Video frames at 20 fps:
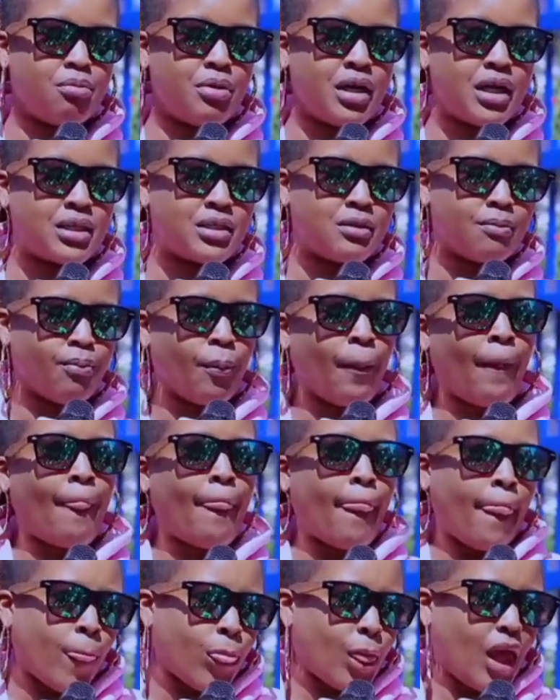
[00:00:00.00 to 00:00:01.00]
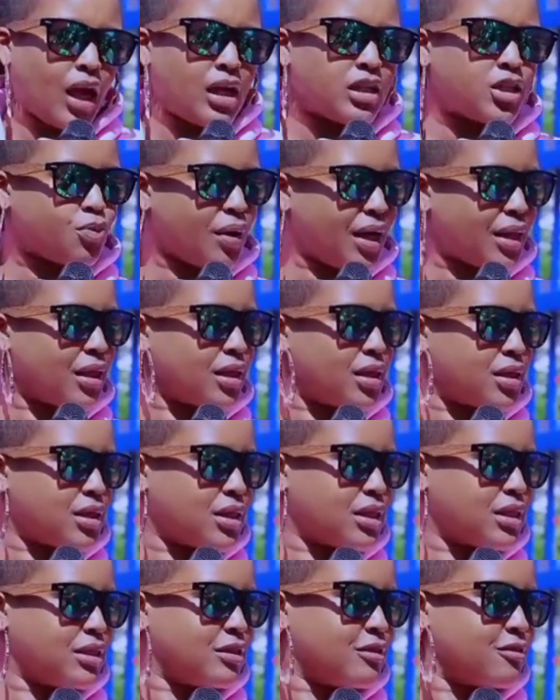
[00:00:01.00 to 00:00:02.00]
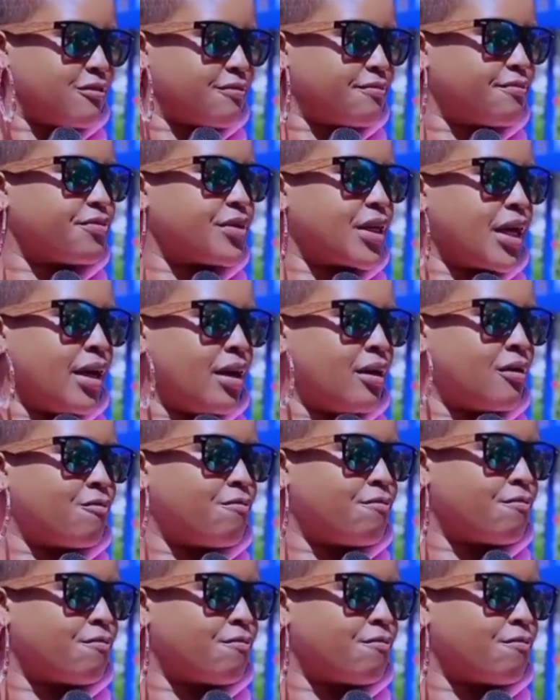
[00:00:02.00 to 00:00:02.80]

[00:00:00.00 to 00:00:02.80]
but it's worth it. Mm-hmm. Yeah.